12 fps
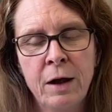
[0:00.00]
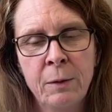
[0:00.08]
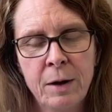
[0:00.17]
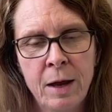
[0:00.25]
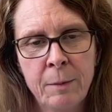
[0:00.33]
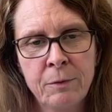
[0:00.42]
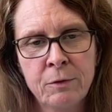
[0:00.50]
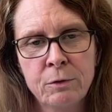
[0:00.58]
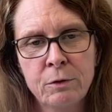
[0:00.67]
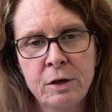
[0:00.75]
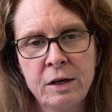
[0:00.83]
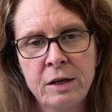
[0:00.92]
I would
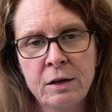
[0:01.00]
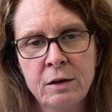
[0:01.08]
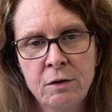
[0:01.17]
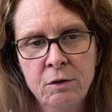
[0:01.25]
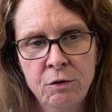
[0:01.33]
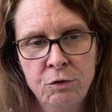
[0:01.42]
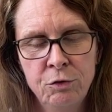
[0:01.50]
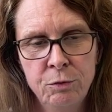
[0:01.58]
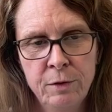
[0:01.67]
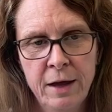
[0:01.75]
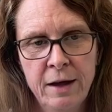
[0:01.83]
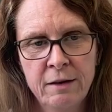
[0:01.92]
absolutely
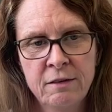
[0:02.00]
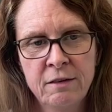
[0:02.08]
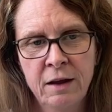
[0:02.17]
do that.